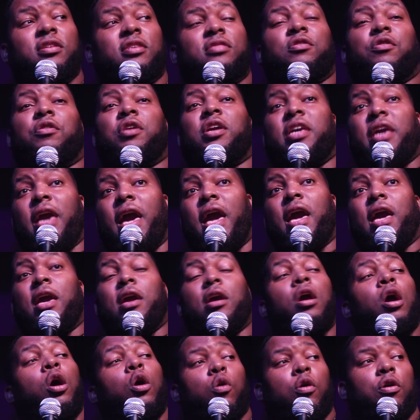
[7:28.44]
that they're
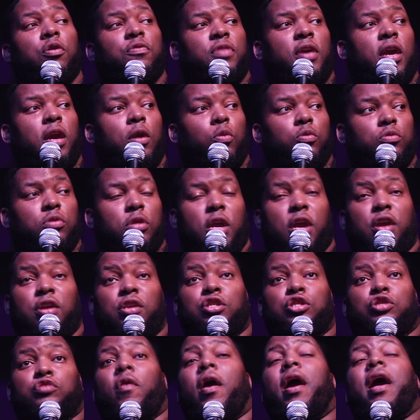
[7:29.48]
gay, or
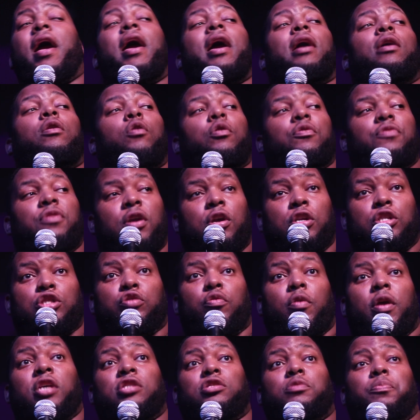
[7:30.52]
they're drag, or they're a
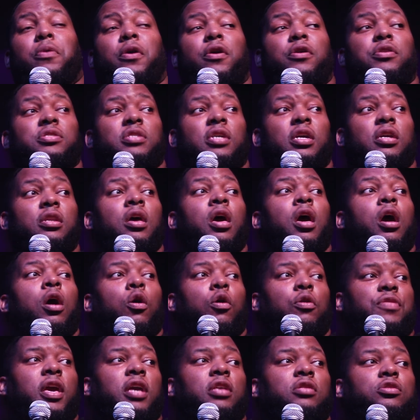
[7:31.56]
trans person,
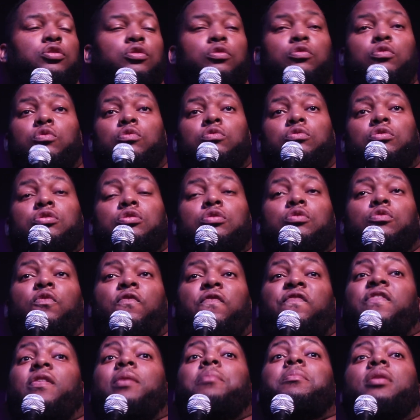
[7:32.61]
or they too
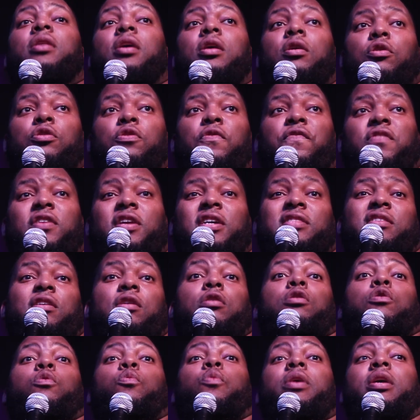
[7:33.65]
feminine, or you feel like
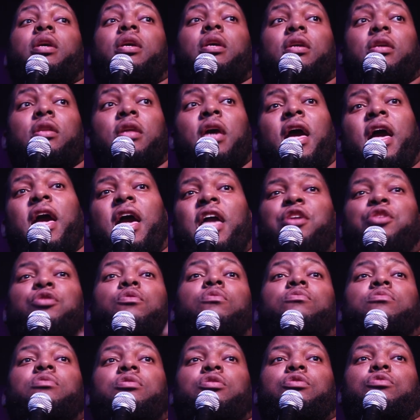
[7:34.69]
they're a queen, and
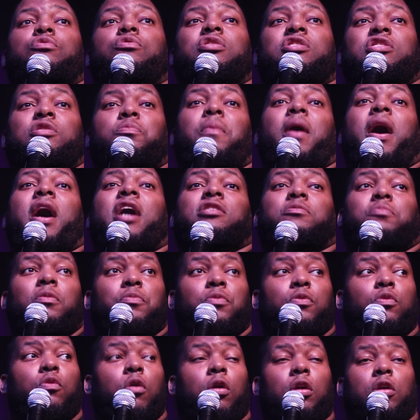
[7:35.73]
you despise
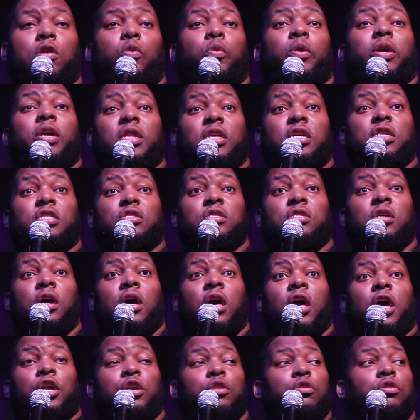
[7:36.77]
people who are queenish.
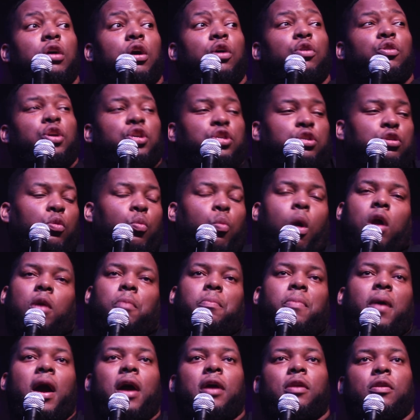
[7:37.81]
You know, you'll
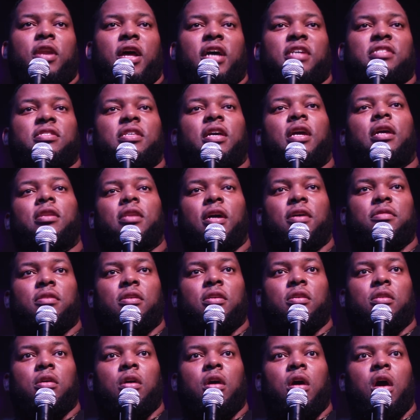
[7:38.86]
walk by and not say nothing.
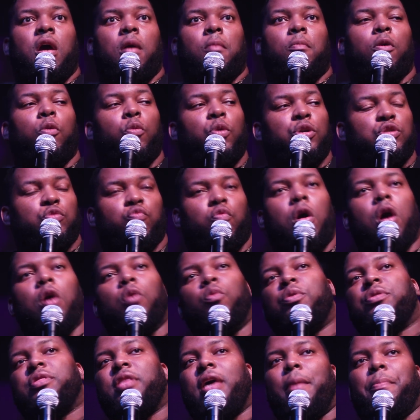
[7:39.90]
But what's
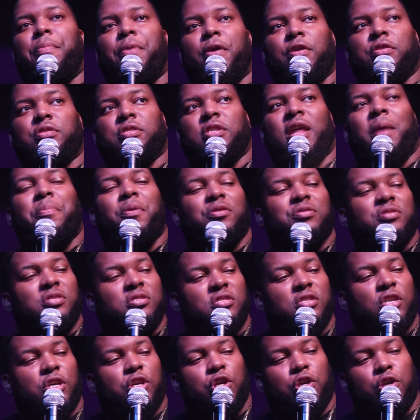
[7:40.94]
wrong with that person? That
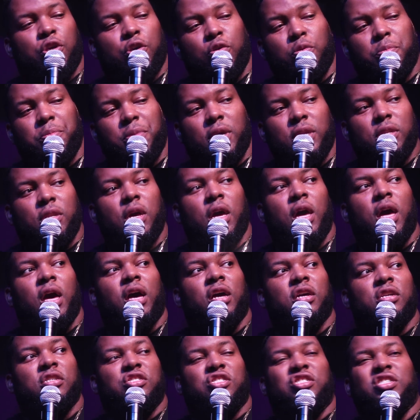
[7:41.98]
person's a human
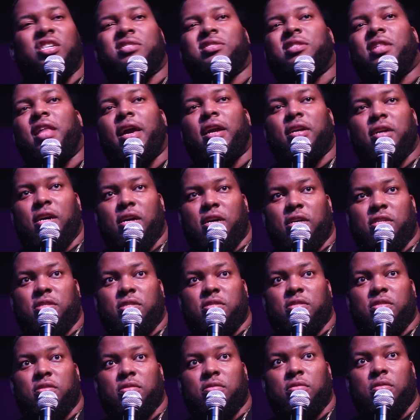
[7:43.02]
just like
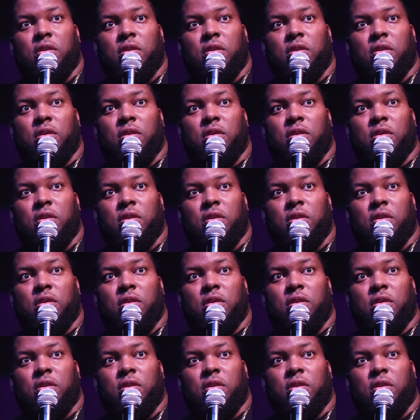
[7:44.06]
us.